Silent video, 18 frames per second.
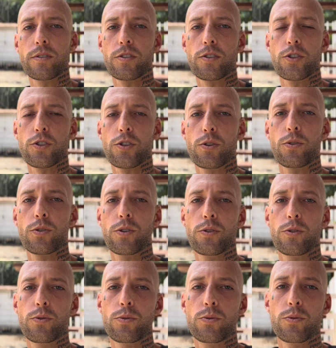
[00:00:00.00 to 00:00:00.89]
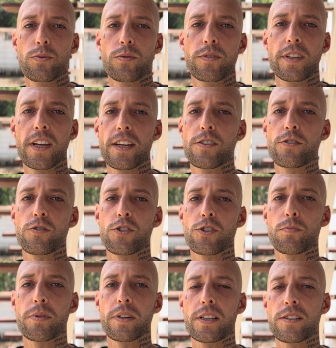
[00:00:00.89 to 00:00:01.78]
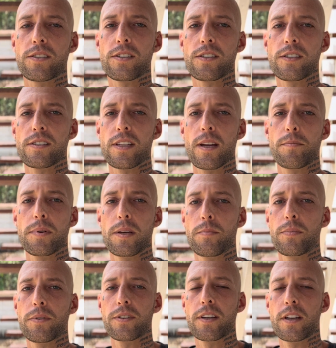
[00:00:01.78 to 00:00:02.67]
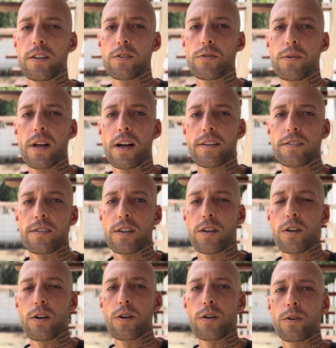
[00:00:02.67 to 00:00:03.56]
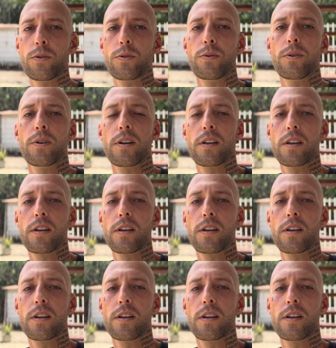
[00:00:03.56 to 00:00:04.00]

to show you dangerous places that people tell you not to go,